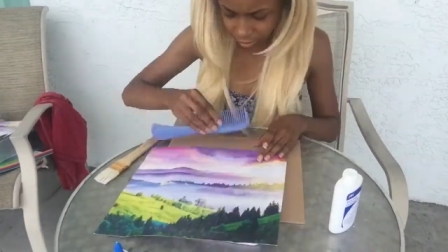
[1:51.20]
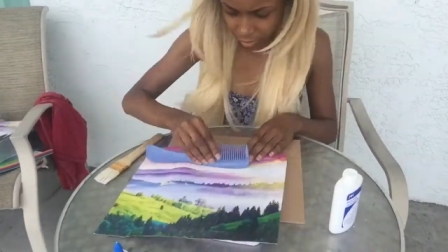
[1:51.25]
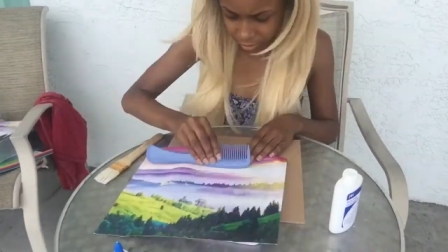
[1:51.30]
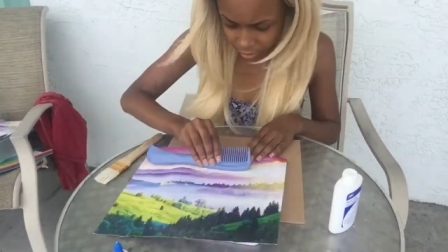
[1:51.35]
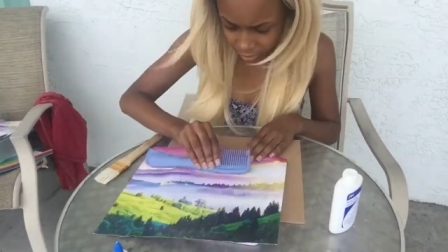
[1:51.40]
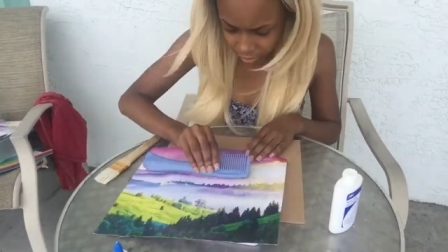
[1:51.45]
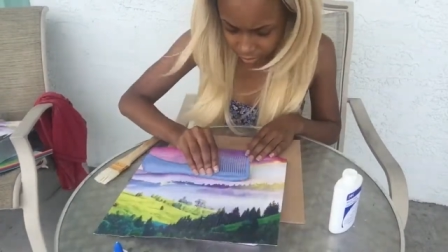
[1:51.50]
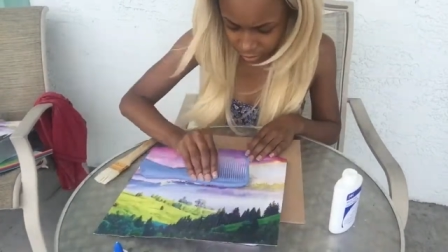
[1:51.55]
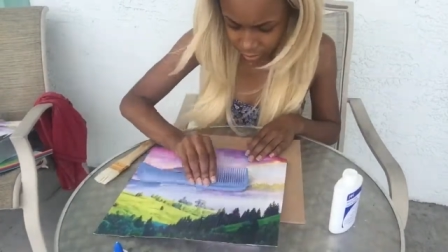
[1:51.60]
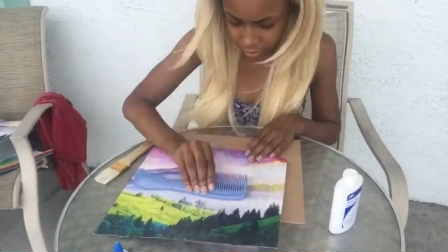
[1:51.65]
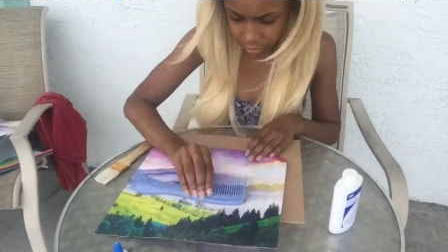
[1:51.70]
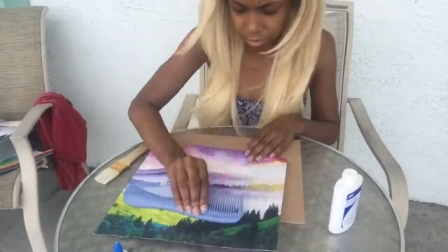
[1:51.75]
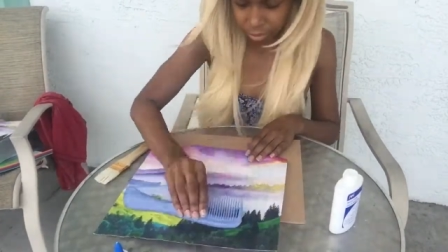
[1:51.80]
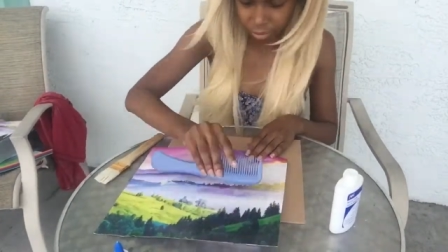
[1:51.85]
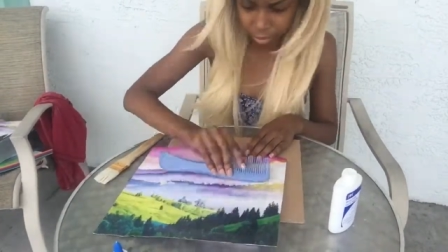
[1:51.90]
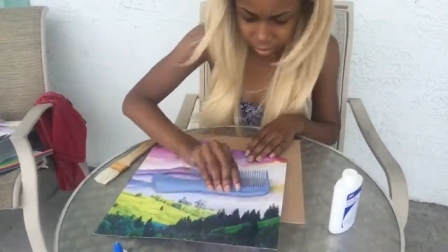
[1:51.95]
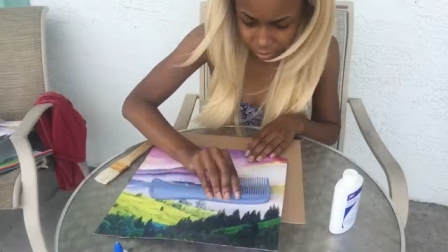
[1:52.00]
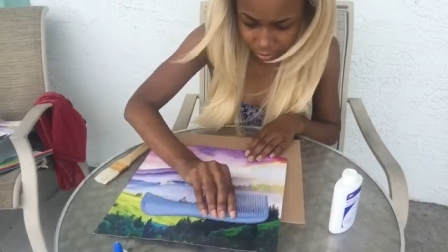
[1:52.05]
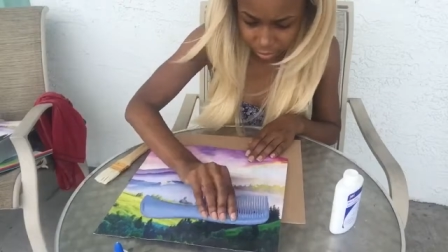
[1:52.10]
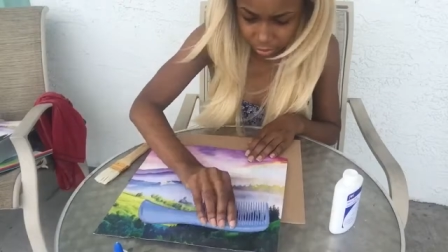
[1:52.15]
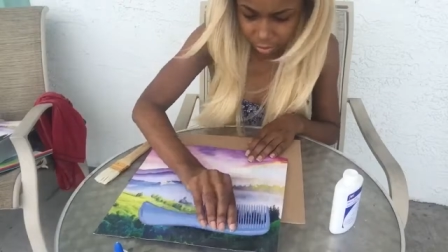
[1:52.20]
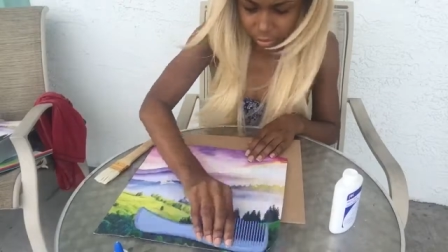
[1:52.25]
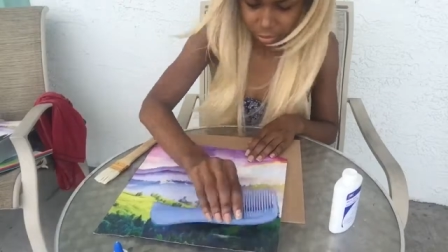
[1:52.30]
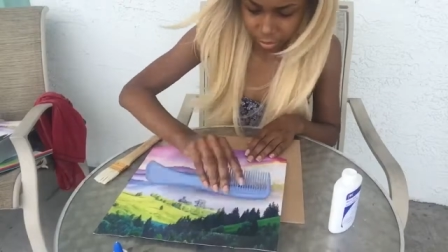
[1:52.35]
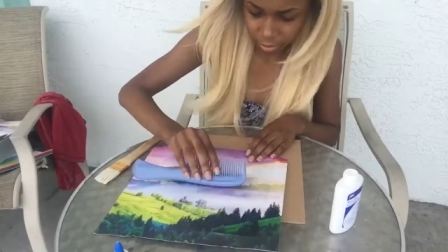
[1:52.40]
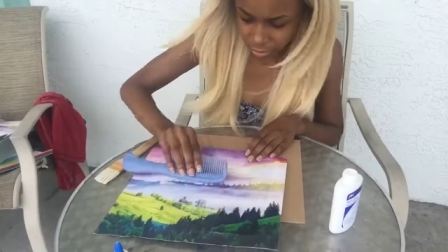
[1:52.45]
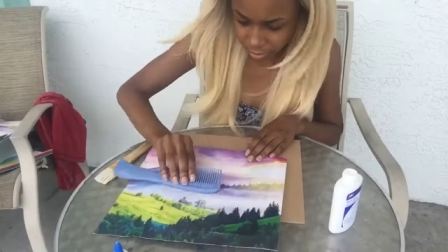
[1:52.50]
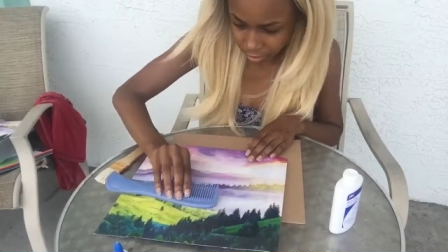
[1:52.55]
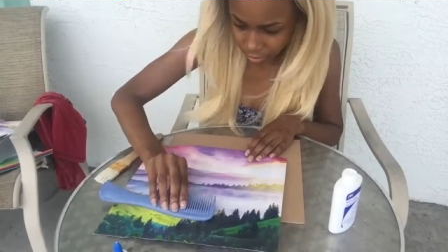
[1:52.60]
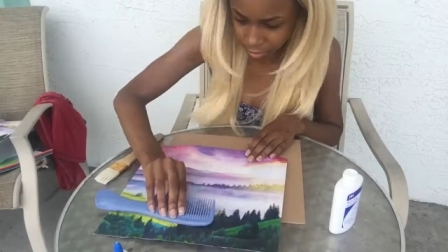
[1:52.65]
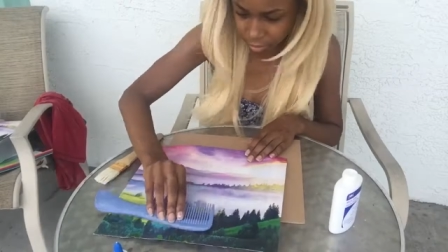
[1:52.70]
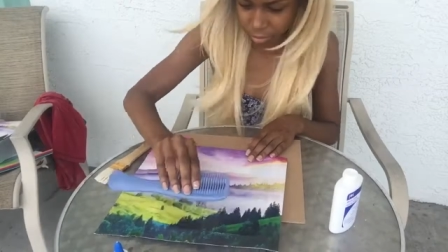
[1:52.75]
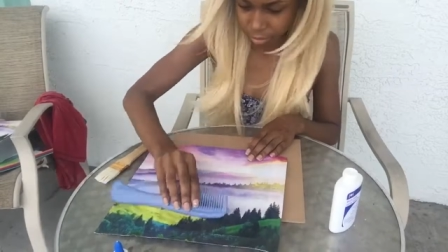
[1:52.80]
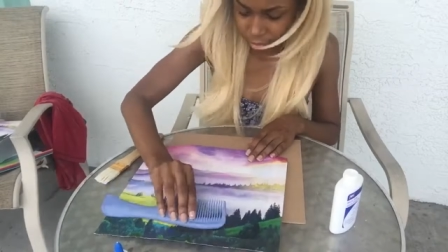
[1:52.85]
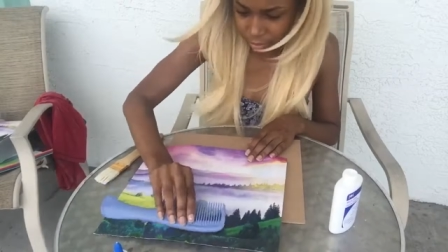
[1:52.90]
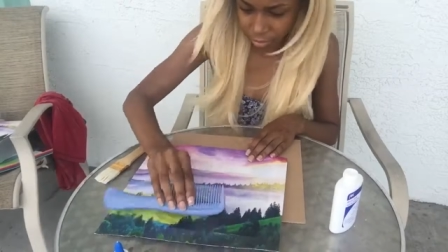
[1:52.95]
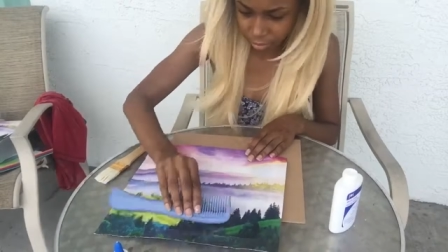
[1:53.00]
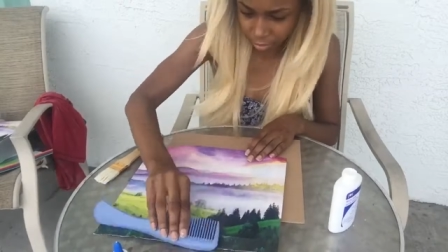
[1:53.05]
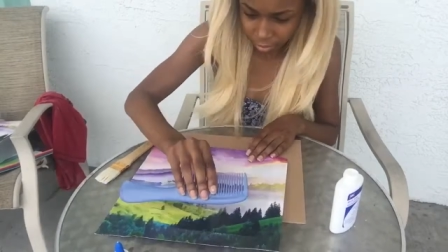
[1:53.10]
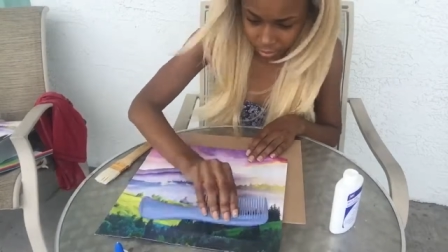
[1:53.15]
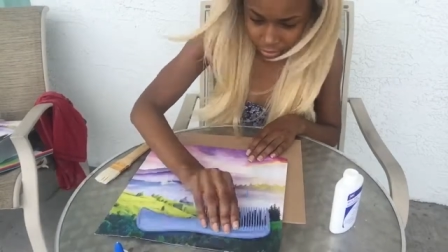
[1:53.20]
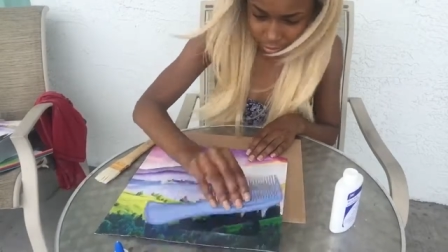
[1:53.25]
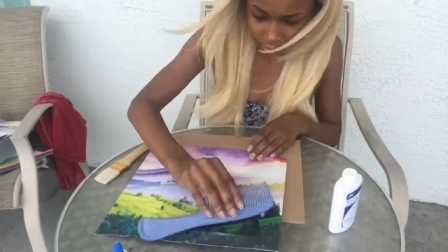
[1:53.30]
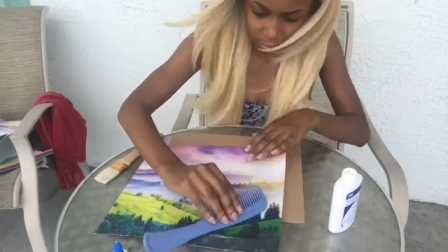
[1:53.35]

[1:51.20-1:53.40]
and as even as possible, and then I